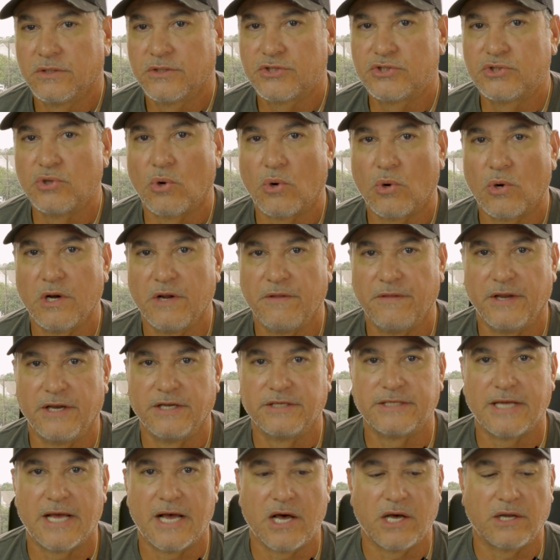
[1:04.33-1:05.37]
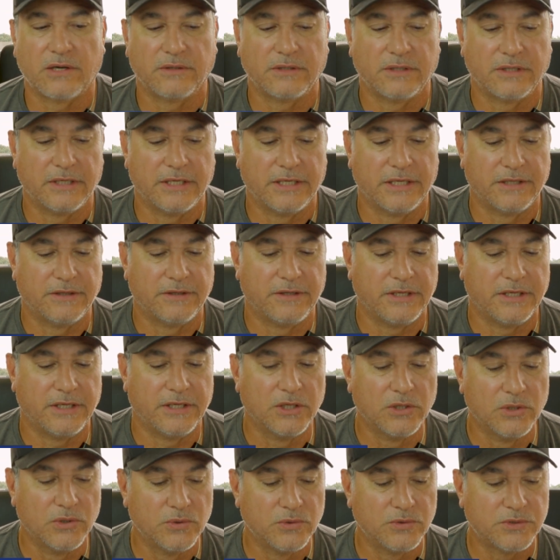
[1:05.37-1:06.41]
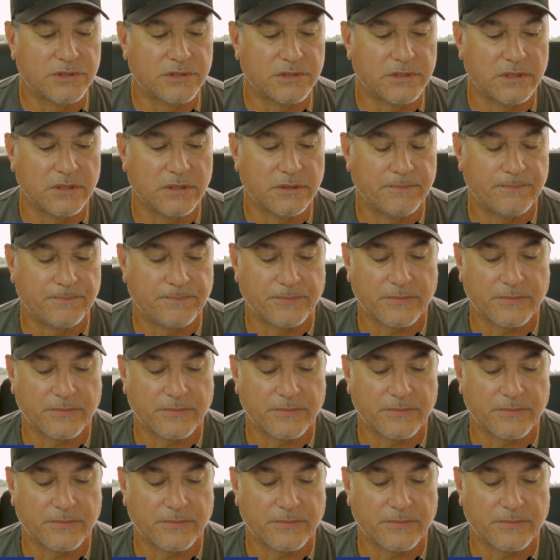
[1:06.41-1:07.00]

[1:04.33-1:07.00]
story that is out in the news,